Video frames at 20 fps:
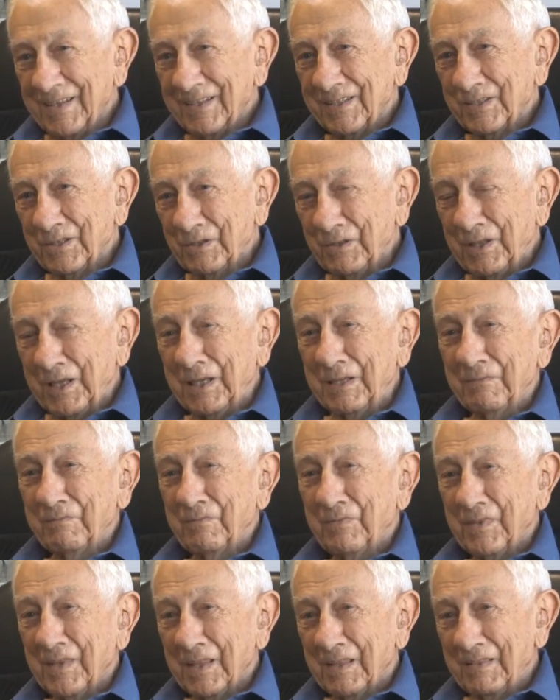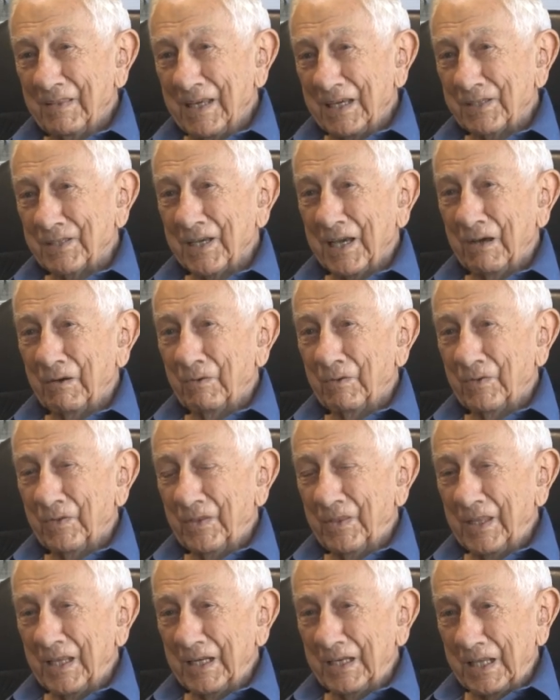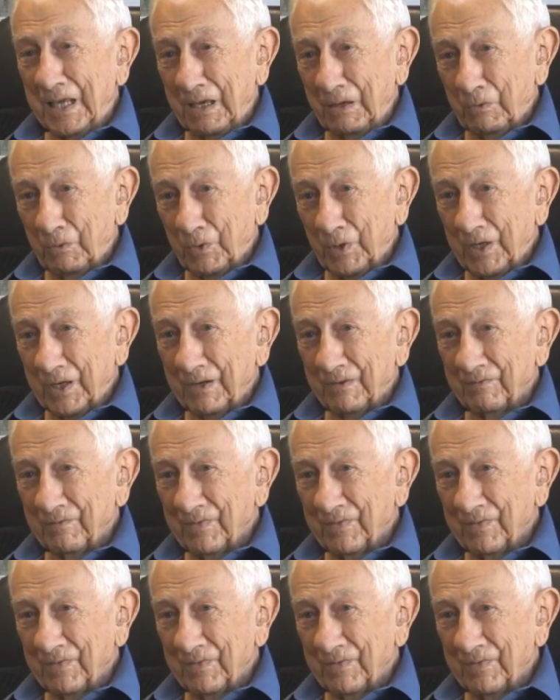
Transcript: So that that's how that day went.